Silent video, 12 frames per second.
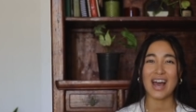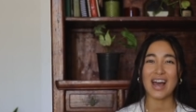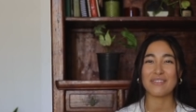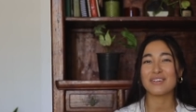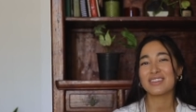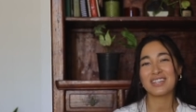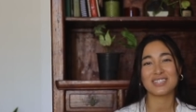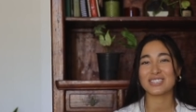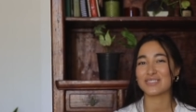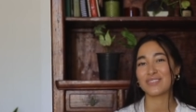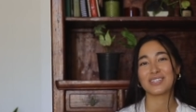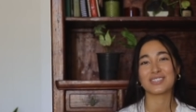everything
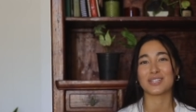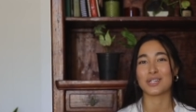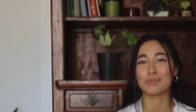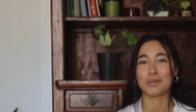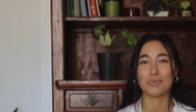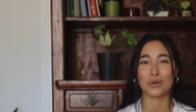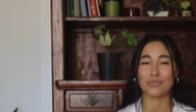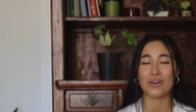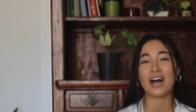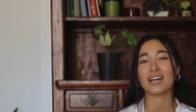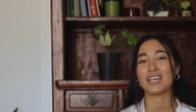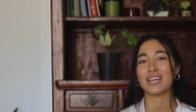just feels a little bit more
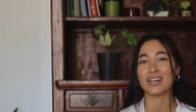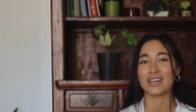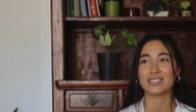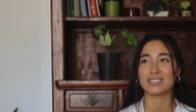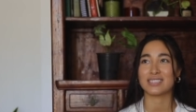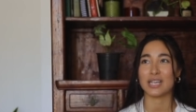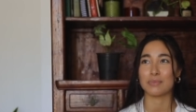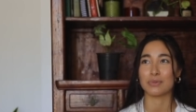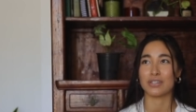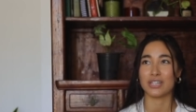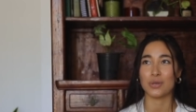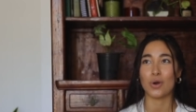rocky and
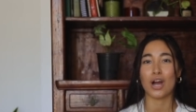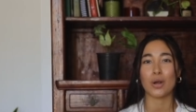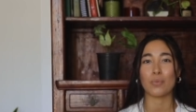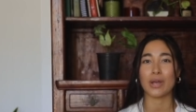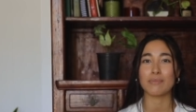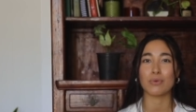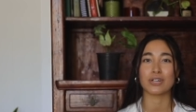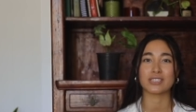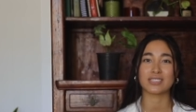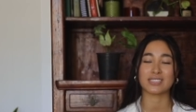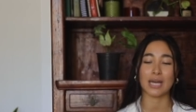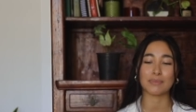unstable, and you are way more
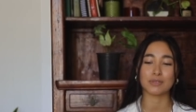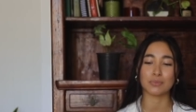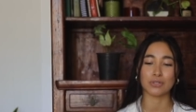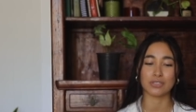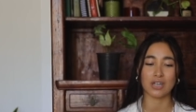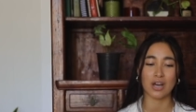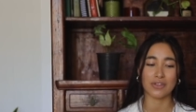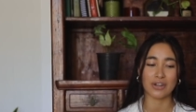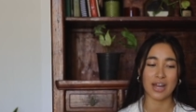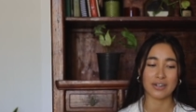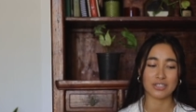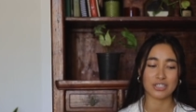susceptible to other
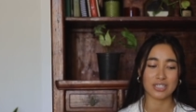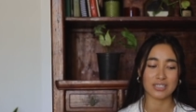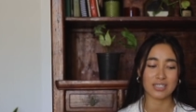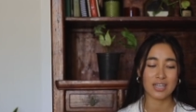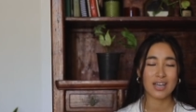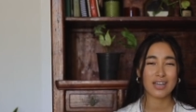energies